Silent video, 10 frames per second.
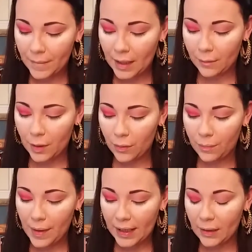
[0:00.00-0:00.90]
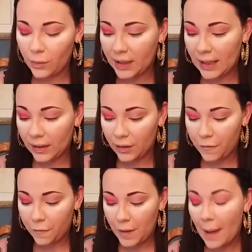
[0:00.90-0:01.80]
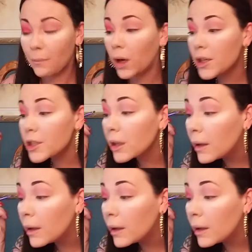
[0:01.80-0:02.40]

And I'm going back in with that little flat brush.